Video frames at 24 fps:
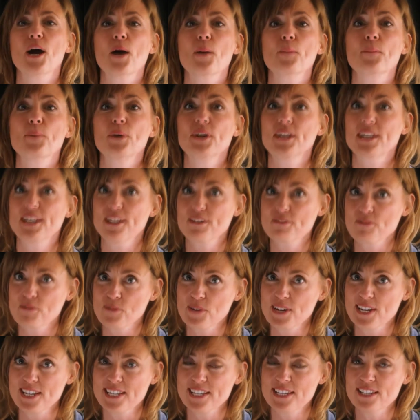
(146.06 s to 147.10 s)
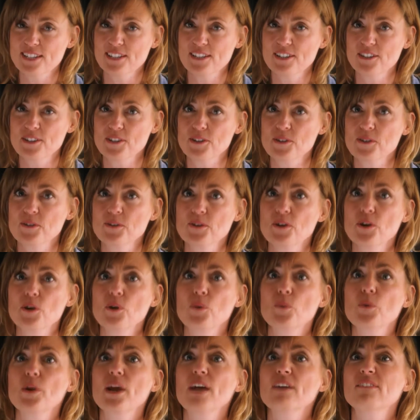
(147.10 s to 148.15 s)
But if we do,
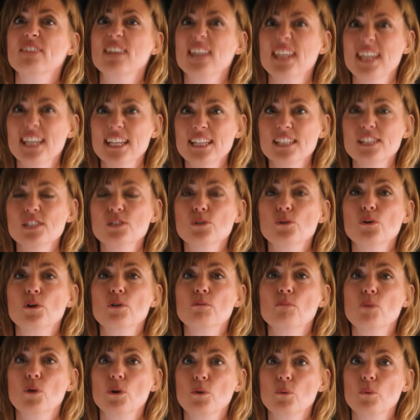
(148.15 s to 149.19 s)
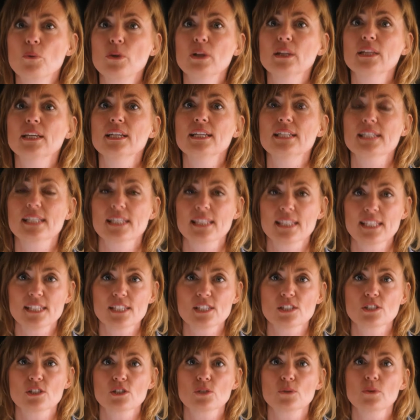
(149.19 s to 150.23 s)
we have kids who are more willing to
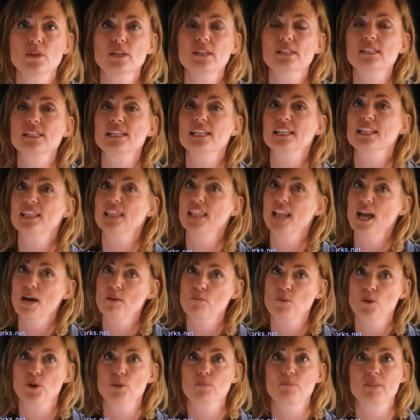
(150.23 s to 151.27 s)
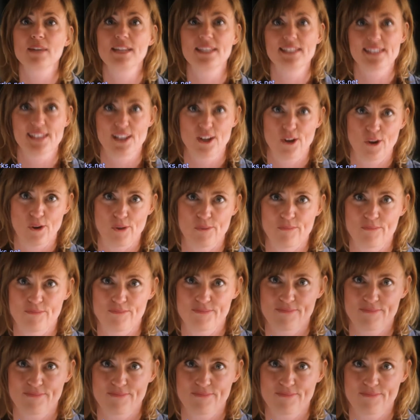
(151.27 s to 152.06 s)
listen to us and a lot more peace at home.